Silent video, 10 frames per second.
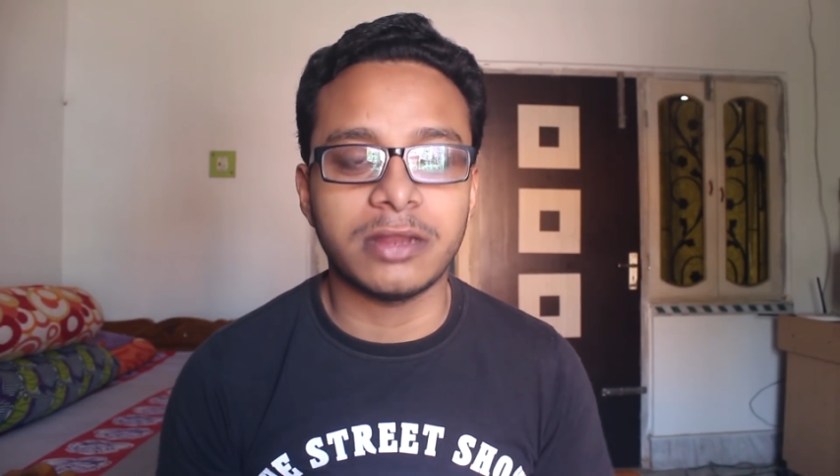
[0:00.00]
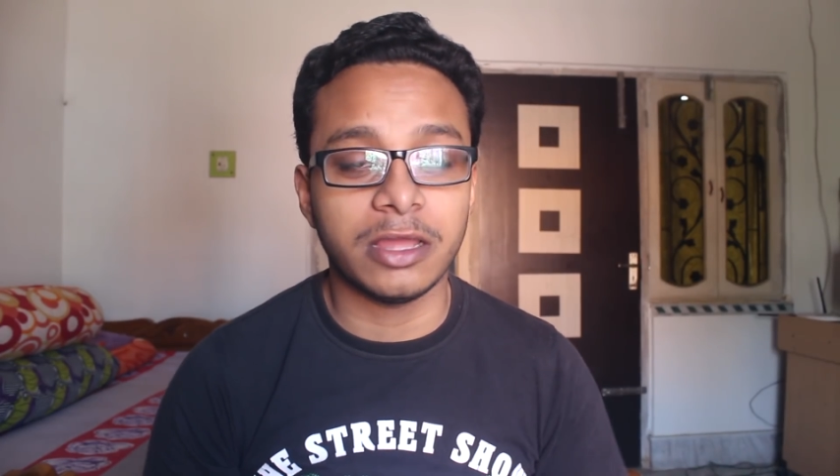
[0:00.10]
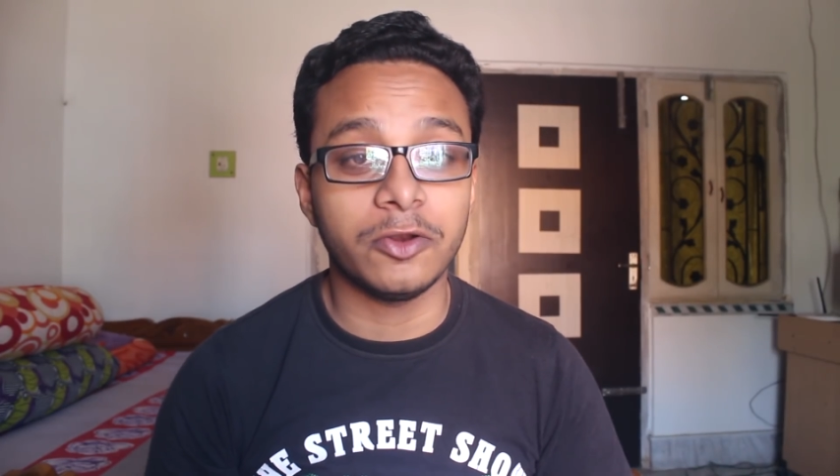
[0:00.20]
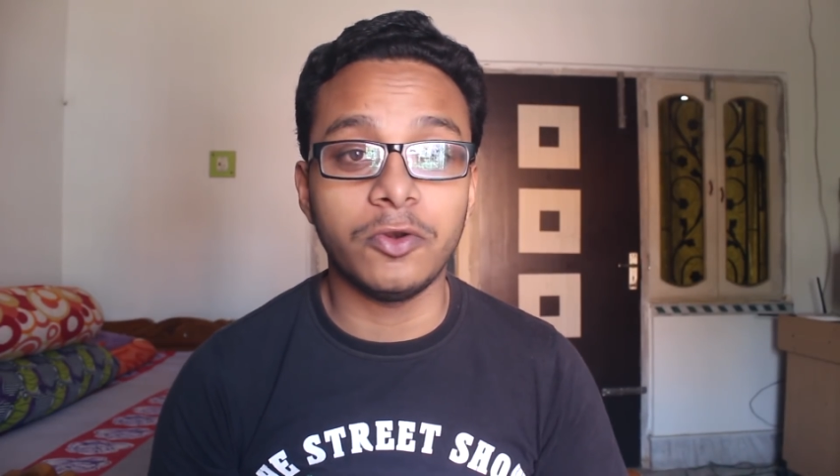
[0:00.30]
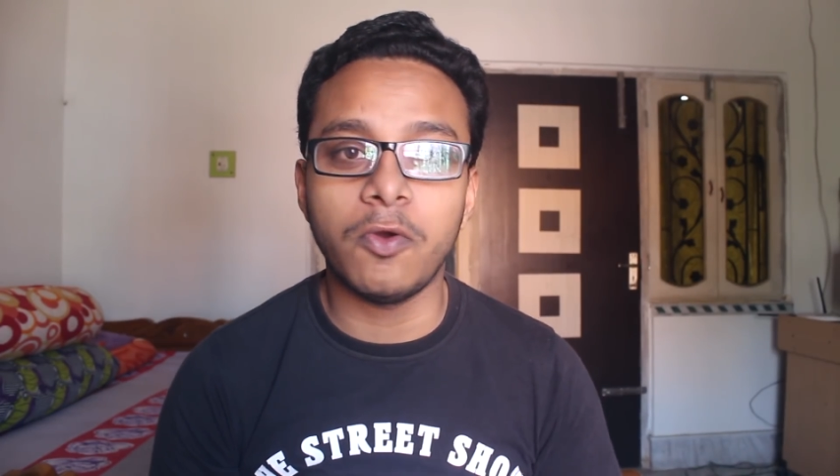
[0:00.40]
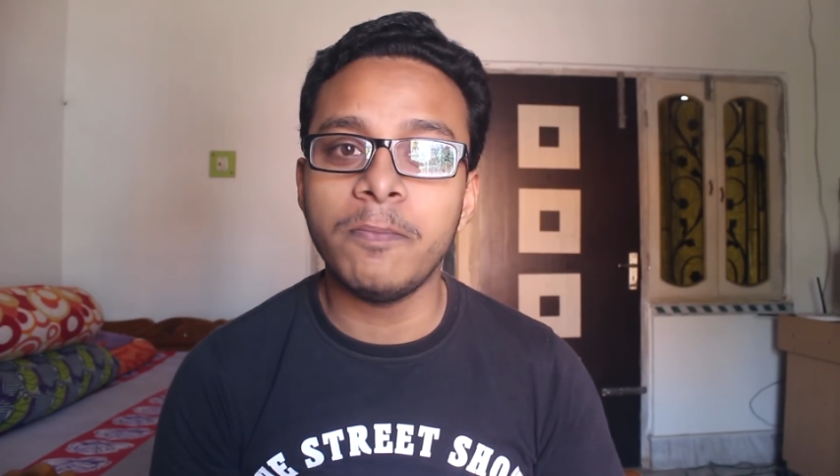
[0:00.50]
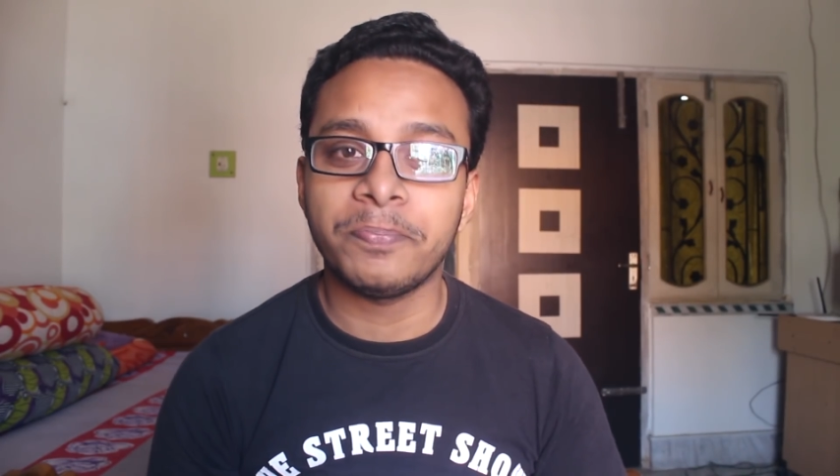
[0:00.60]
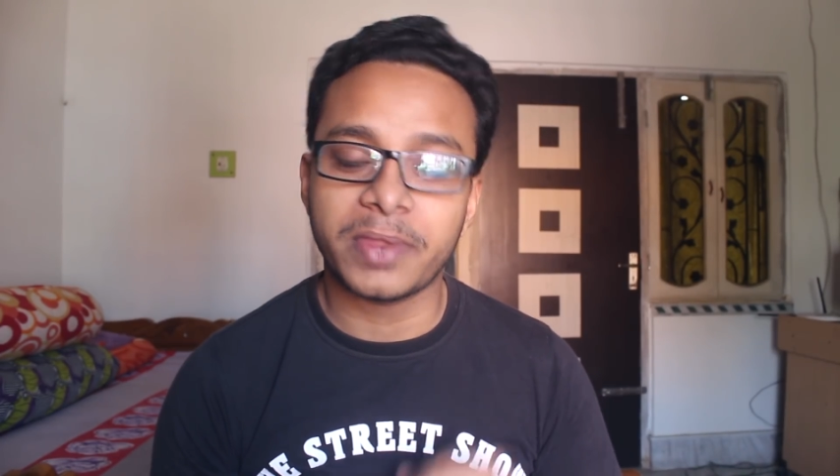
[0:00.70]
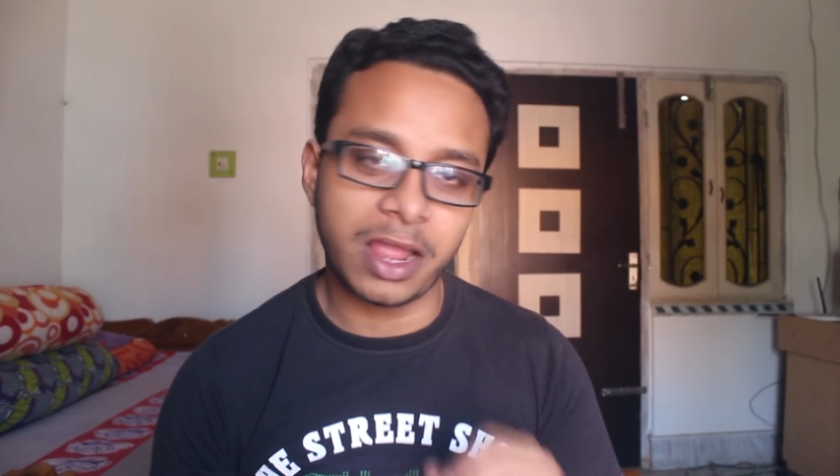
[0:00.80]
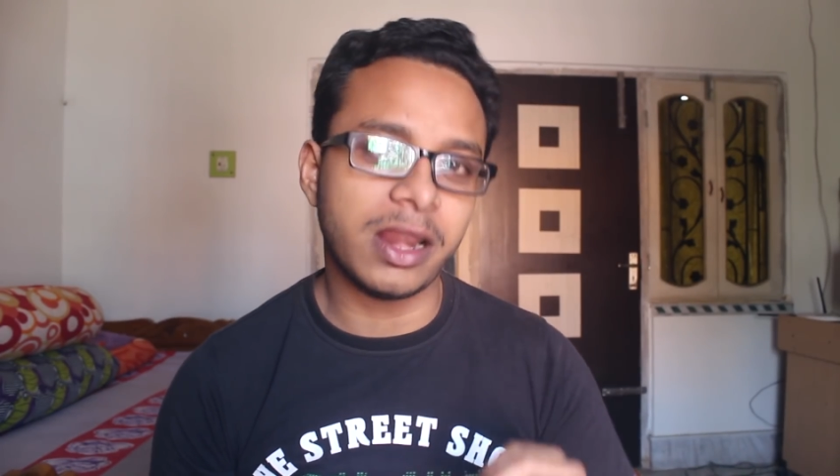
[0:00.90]
I don't
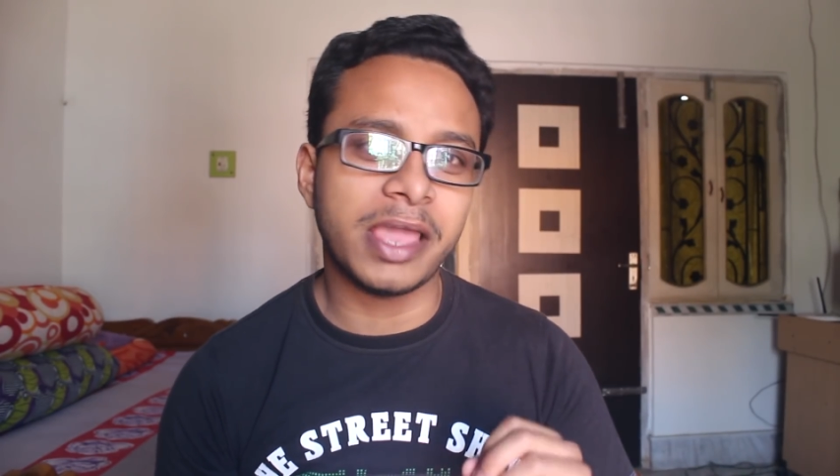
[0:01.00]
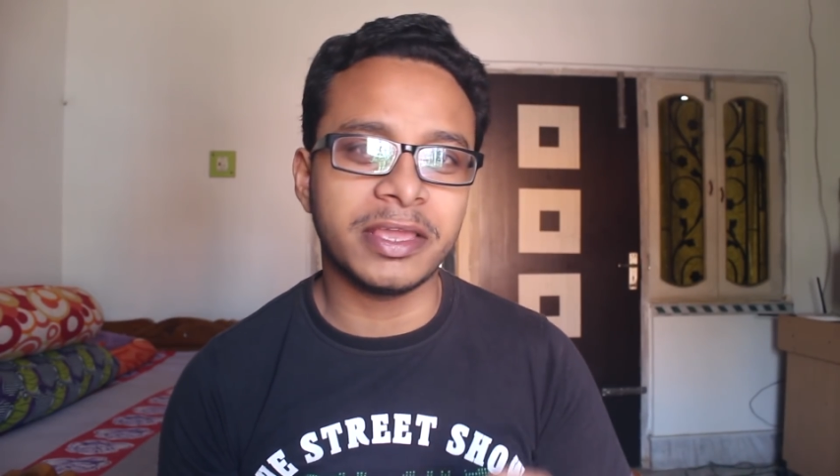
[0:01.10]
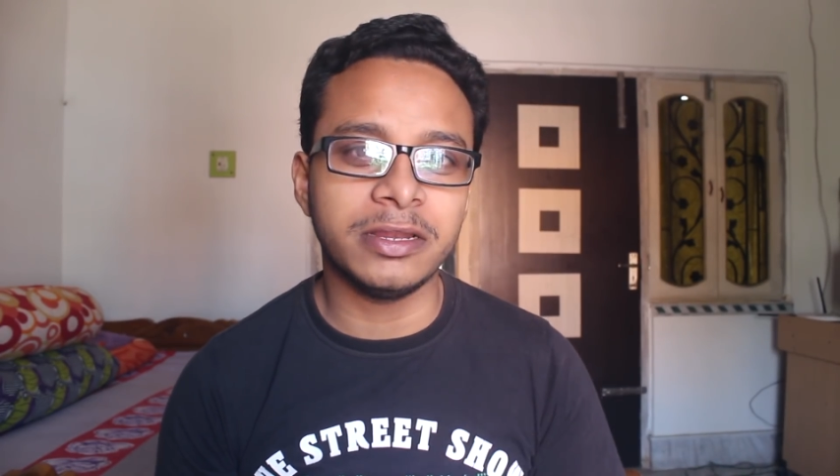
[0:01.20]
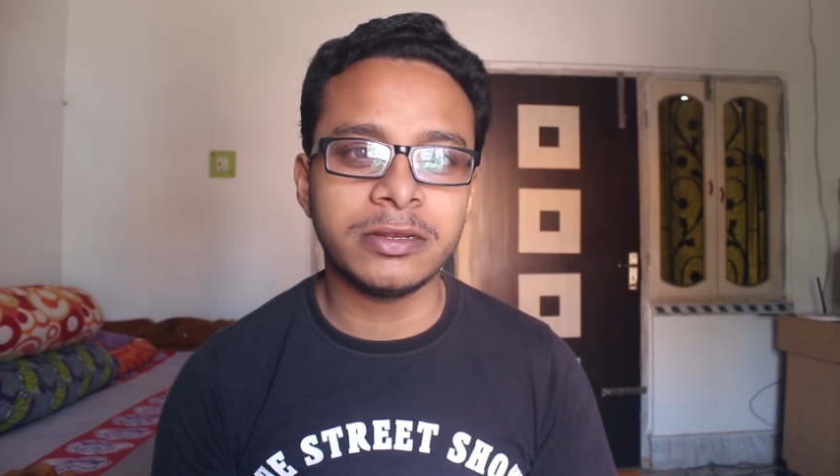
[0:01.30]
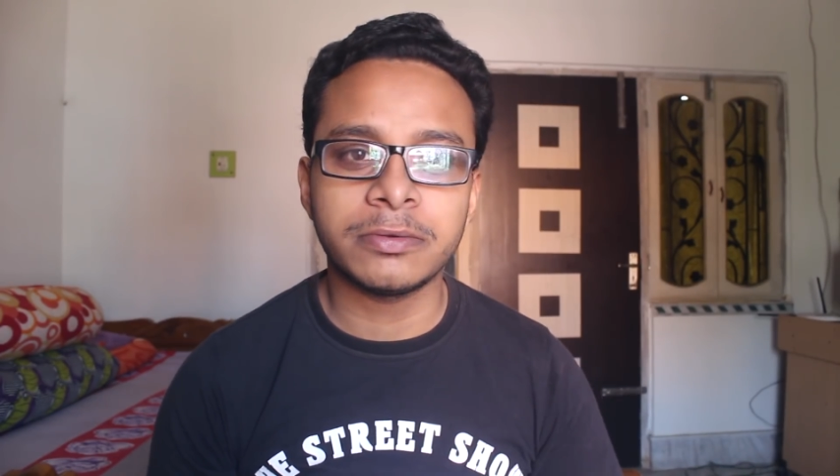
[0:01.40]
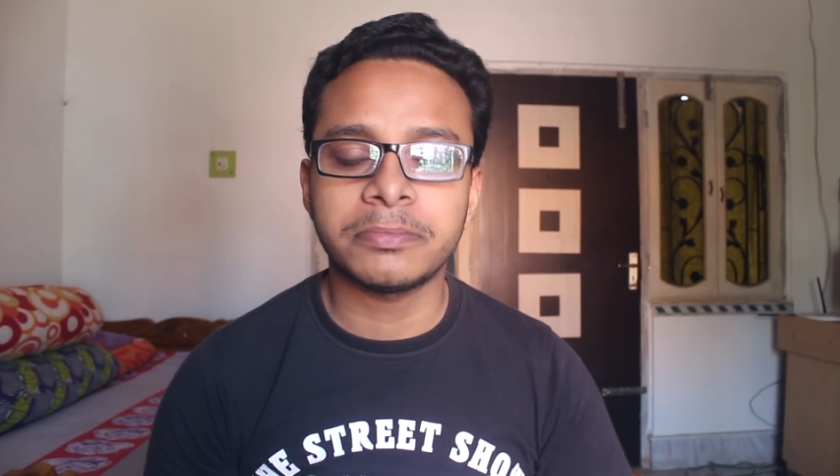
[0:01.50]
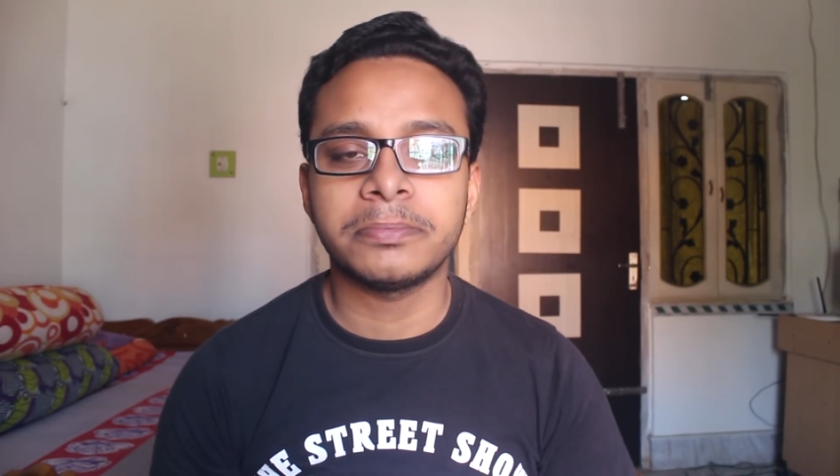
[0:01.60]
know. I like it.